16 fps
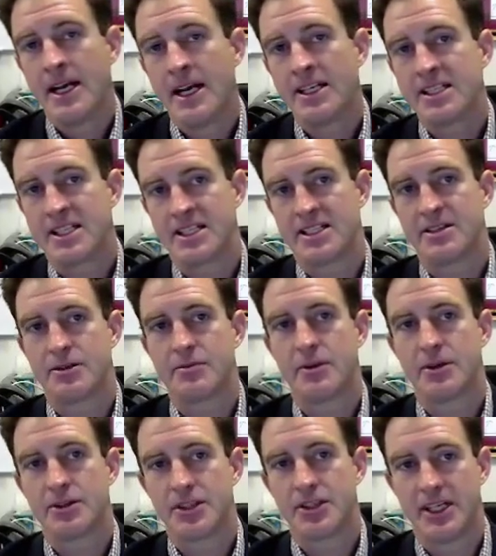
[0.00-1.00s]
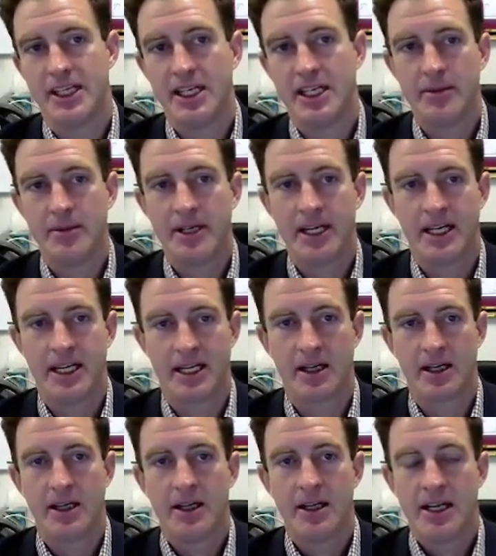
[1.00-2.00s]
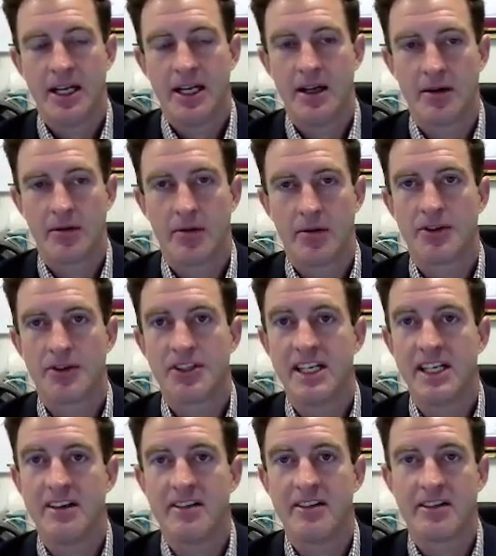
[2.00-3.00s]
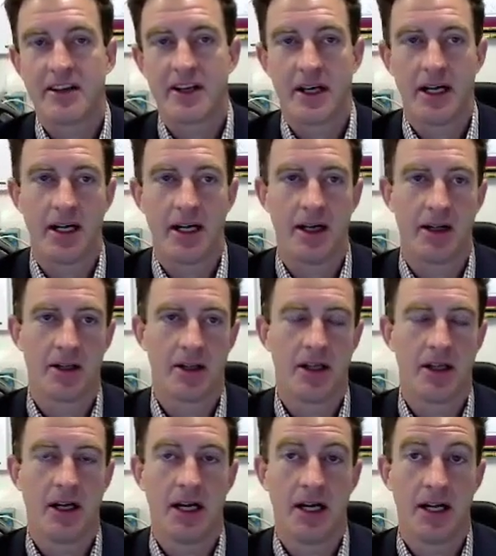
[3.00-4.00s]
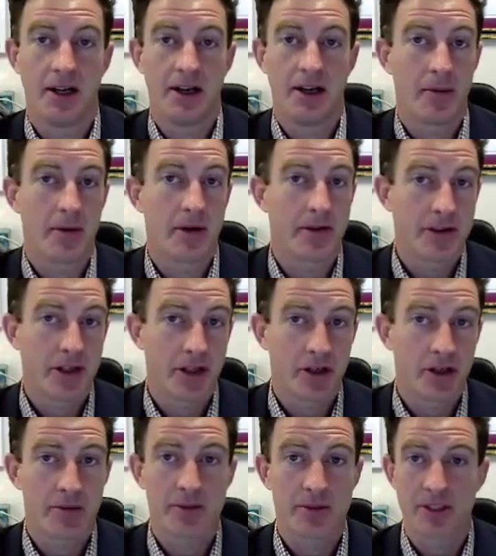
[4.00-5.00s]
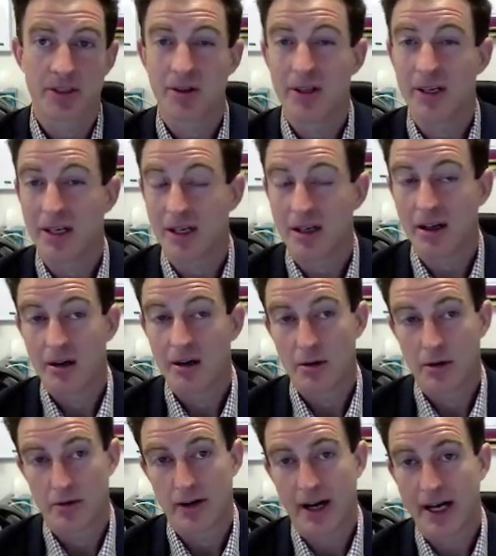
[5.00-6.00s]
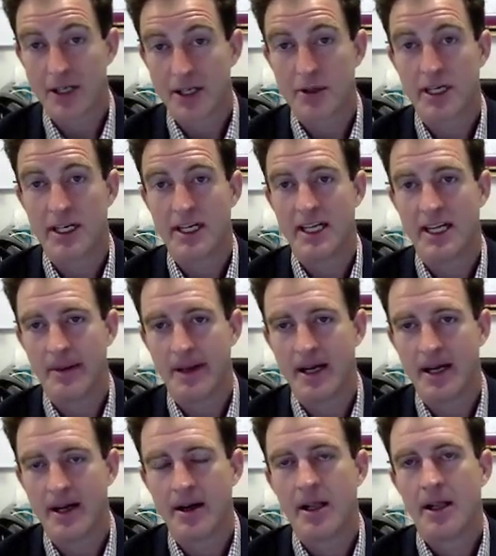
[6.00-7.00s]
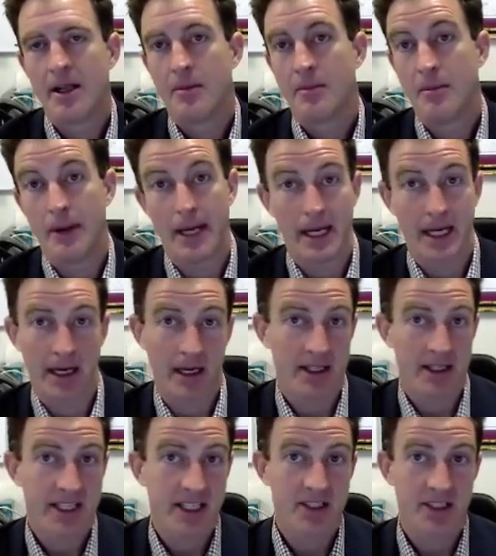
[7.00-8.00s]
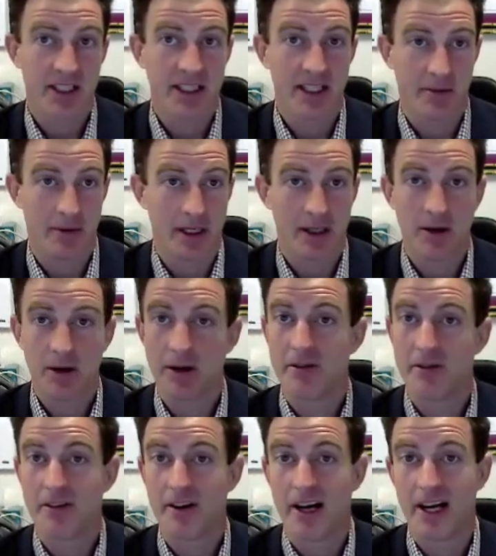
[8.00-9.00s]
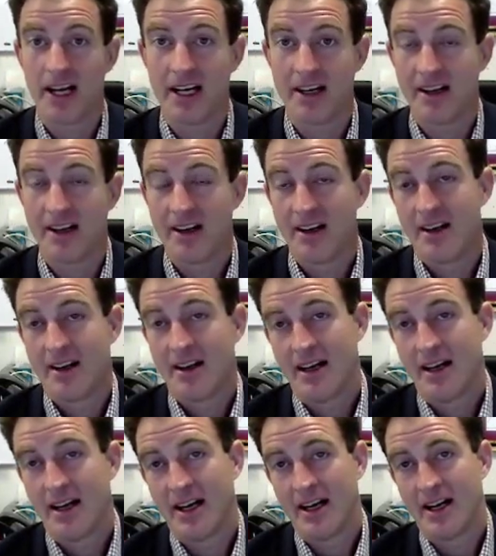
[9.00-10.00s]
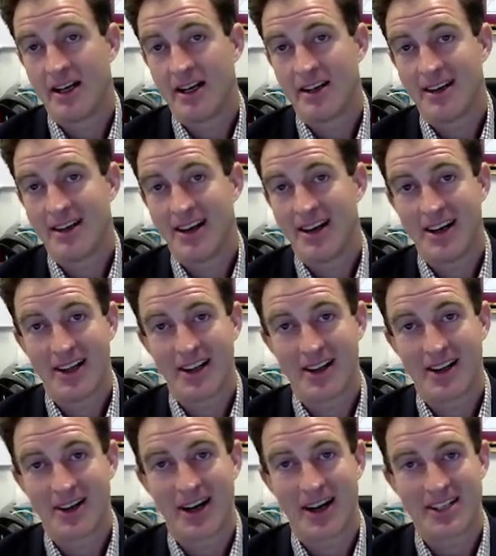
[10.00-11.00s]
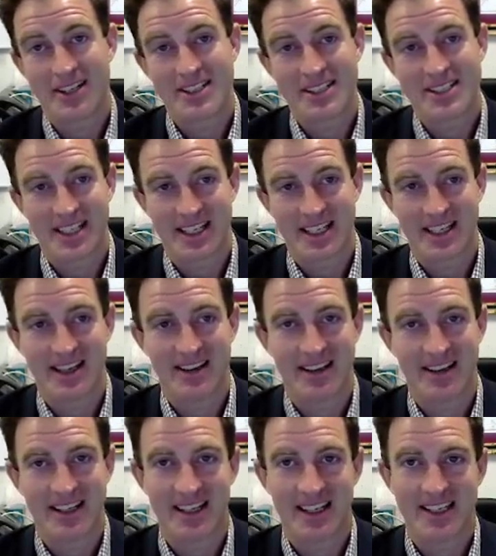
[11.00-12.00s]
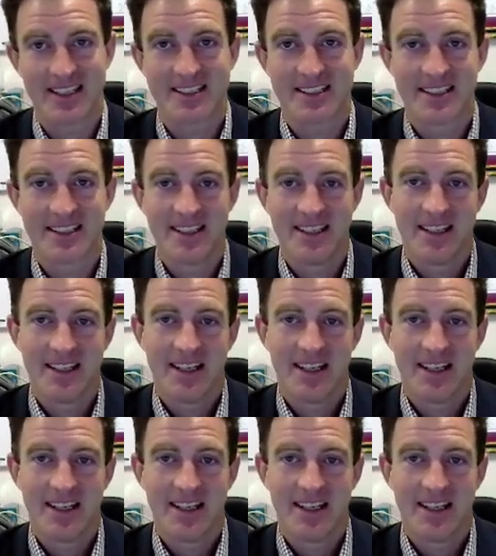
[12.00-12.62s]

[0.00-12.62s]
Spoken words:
And since there's mostly anemia, it received a number of terms, including refractory anemia, meaning essentially that we couldn't find another cause, a secondary cause.